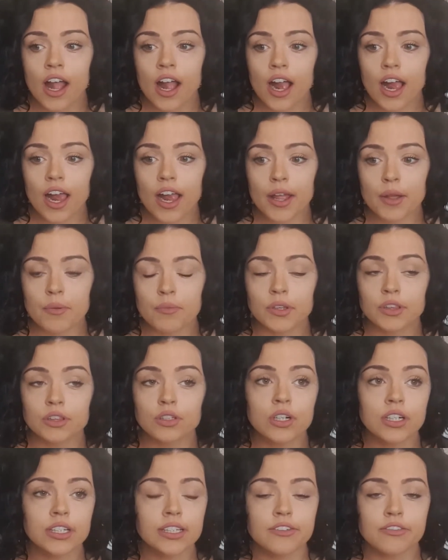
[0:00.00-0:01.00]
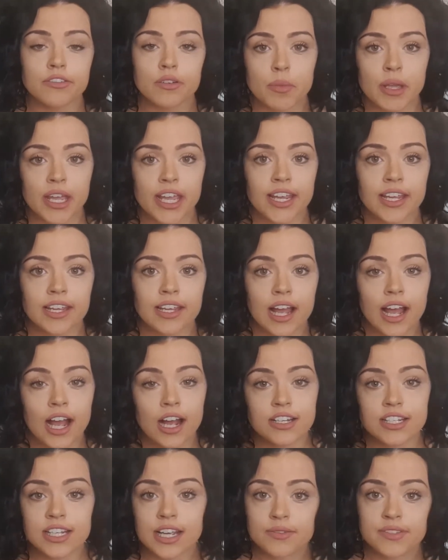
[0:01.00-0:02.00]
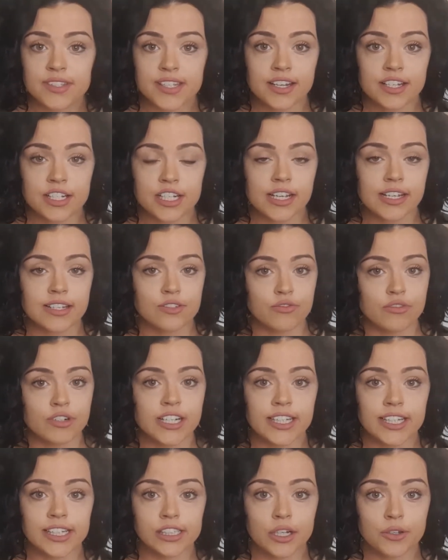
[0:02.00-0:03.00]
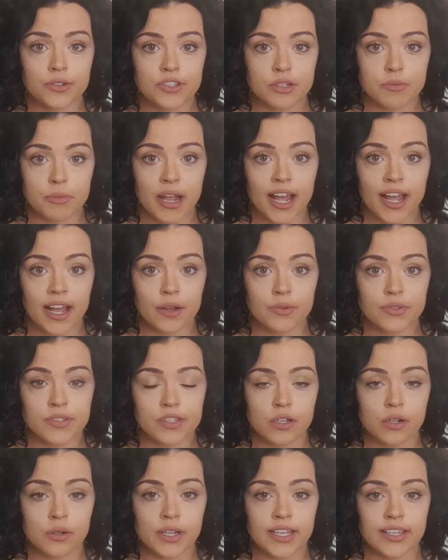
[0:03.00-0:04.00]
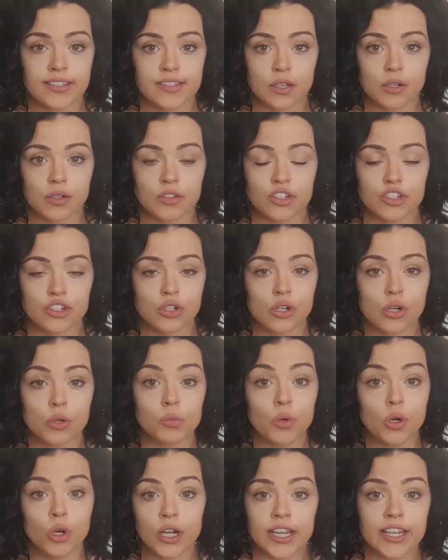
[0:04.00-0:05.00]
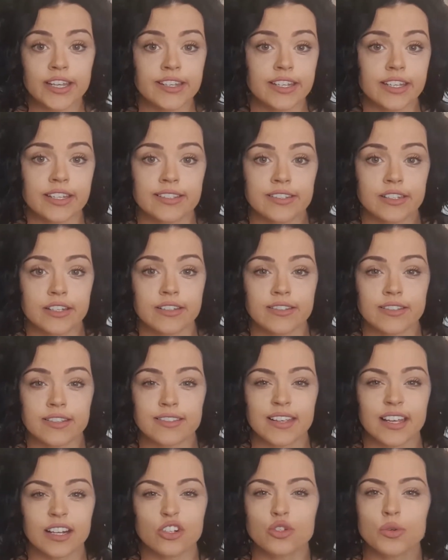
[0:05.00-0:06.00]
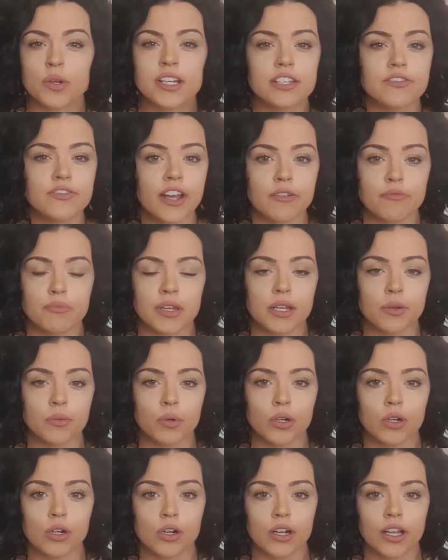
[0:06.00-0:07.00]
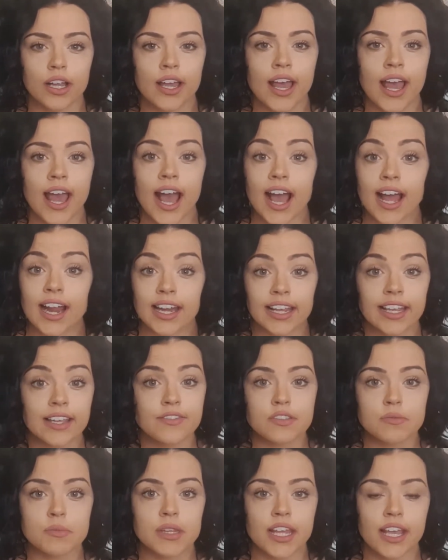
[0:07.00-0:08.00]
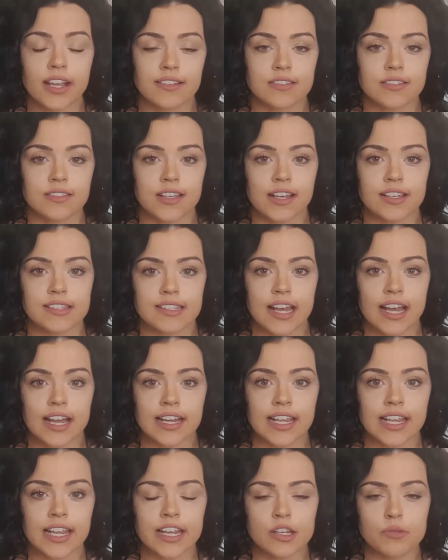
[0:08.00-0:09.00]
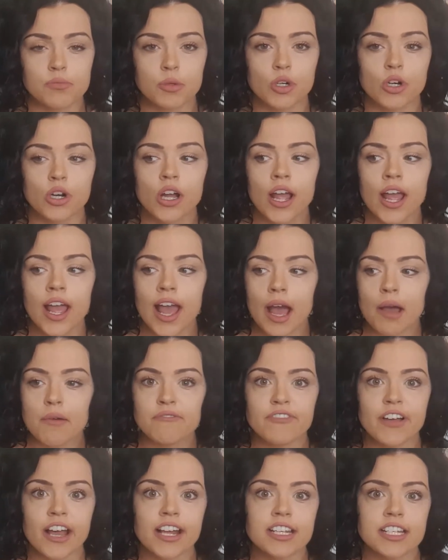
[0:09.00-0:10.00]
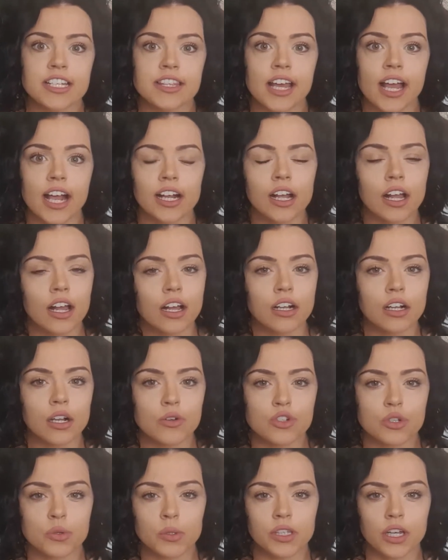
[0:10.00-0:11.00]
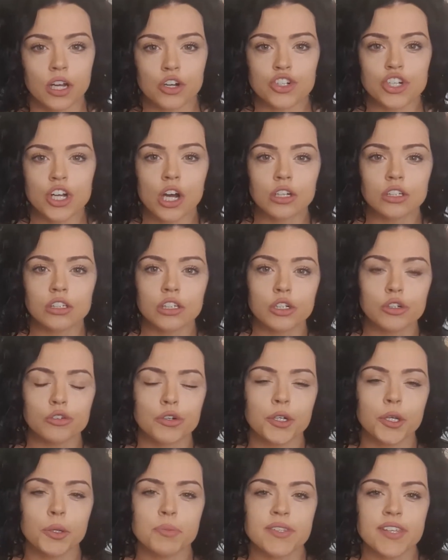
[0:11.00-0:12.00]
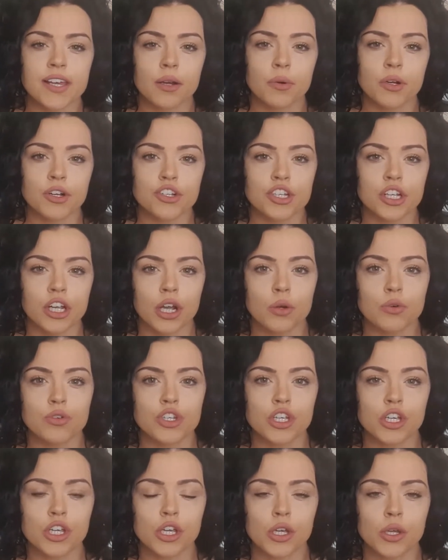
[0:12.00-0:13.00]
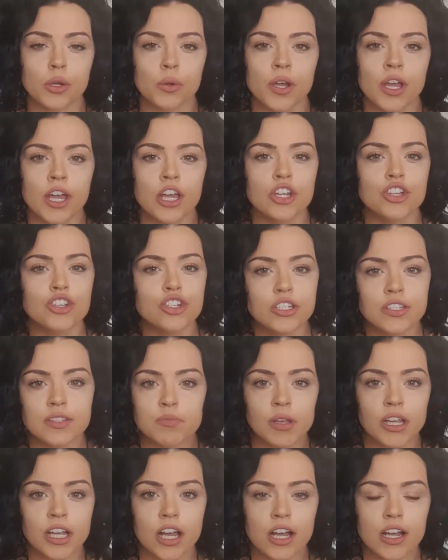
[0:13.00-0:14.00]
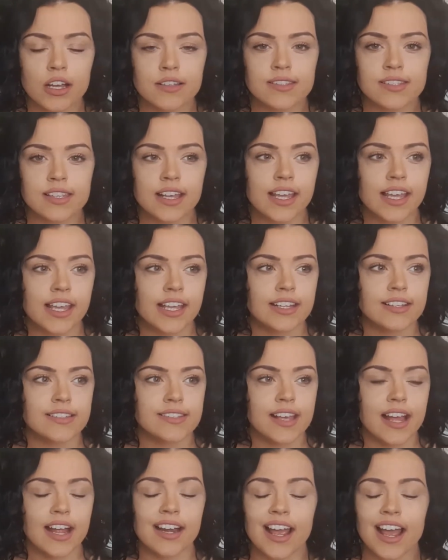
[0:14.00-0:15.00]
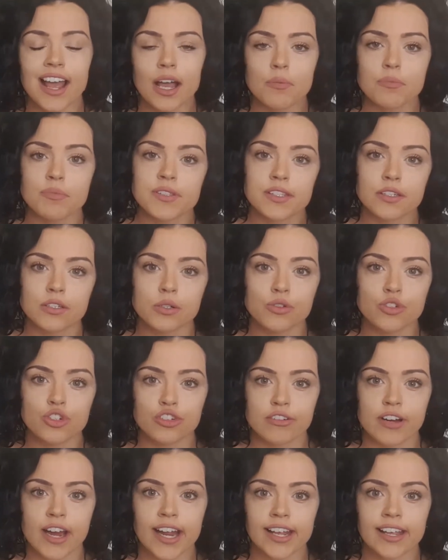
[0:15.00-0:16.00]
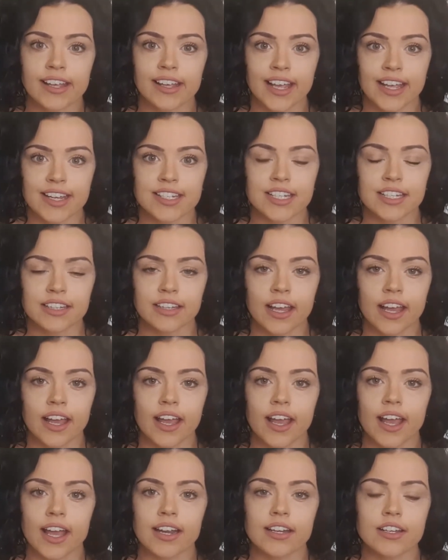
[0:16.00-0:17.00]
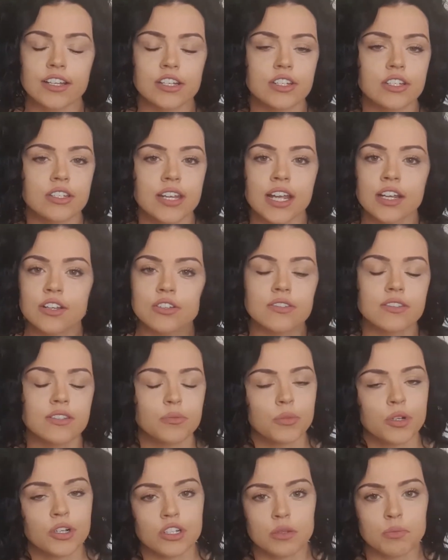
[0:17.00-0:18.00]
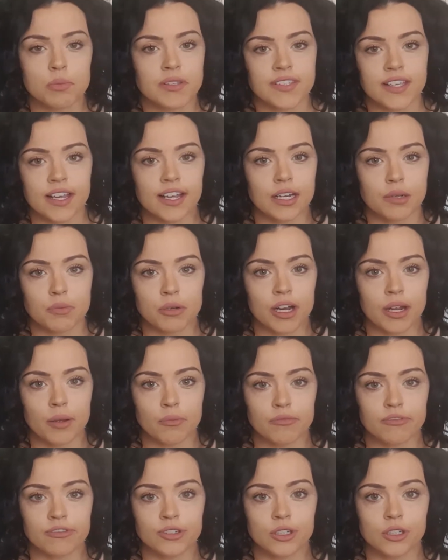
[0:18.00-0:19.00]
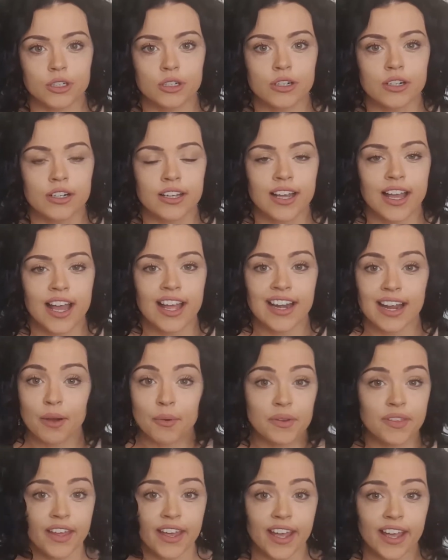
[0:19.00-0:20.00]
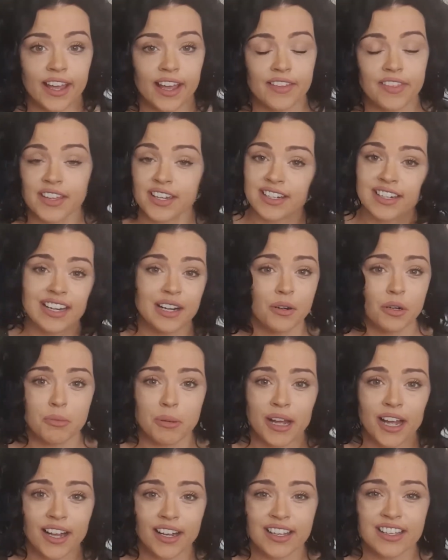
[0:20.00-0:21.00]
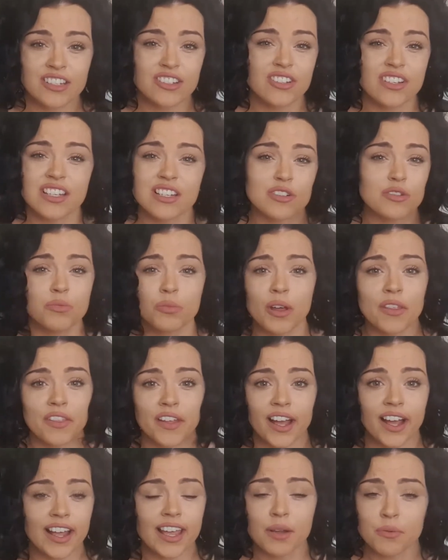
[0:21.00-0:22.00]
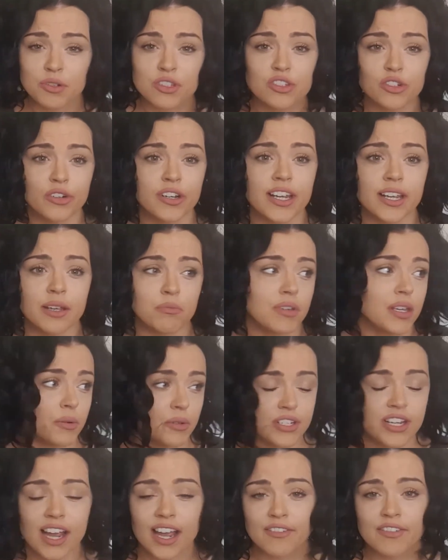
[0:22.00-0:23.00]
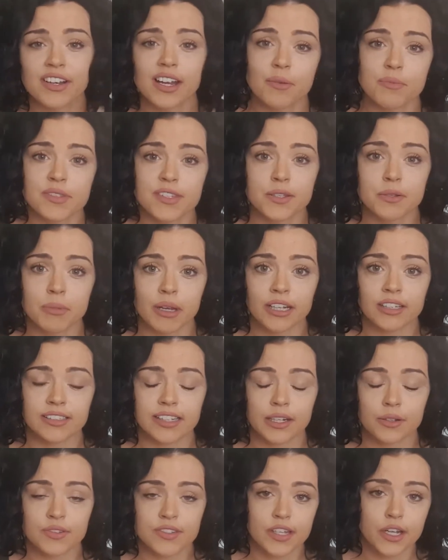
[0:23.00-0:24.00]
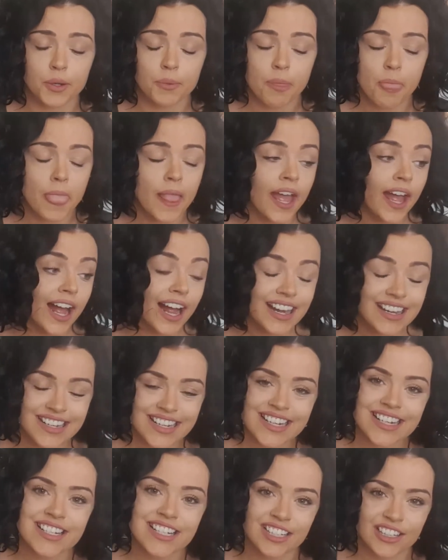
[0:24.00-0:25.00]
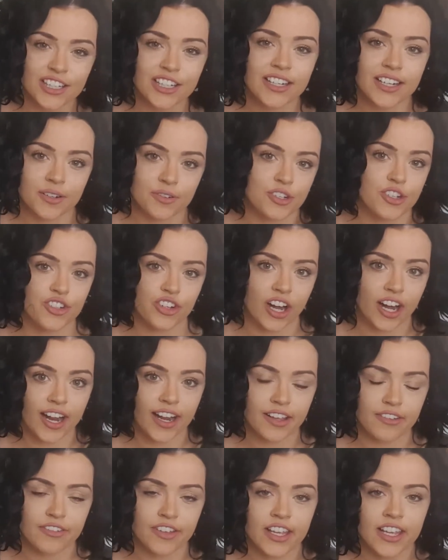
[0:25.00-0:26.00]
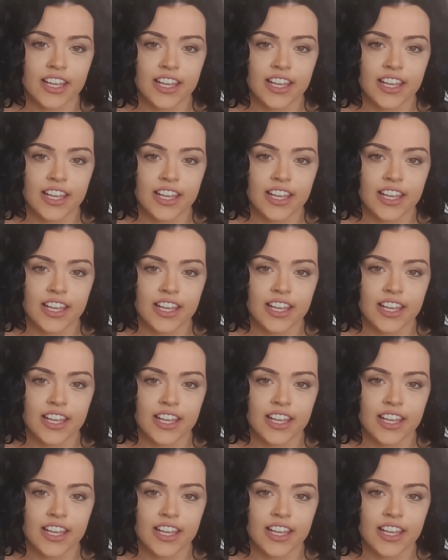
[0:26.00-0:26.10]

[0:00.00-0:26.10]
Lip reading: Luckily for me, our town centre is really close to my house, so it's a short walking distance. It's like a 25-minute walk, and it gives me the exercise that I need. But I'm finding that I can't go to a lot of toddler groups that I want to go to just because it's an absolute trek getting there. And Ted doesn't want to be sat in a pram for an hour there and then an hour back. He don't want that. He would scream. He would have an absolute meltdown. So I need to learn how to drive.